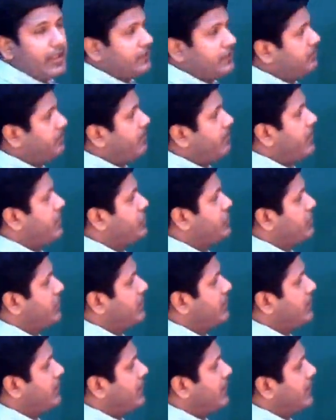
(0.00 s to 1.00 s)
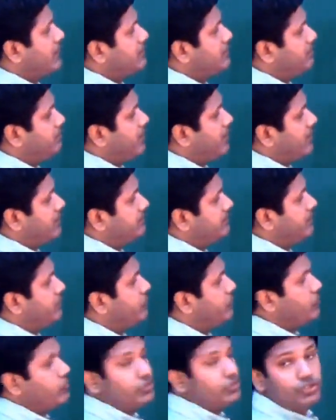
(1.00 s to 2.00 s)
expression, it's plus, but
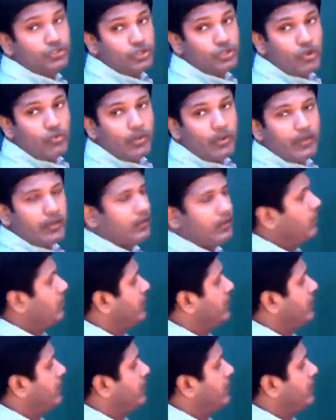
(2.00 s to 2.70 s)
you don't show it.